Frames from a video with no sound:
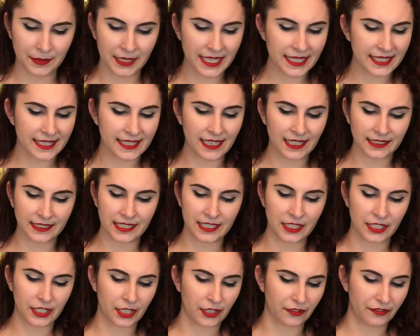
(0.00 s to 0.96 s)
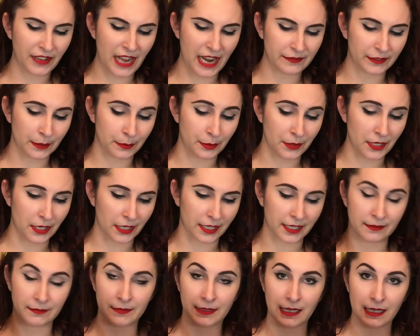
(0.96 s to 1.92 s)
Get Sucked Into Your Favorite Book.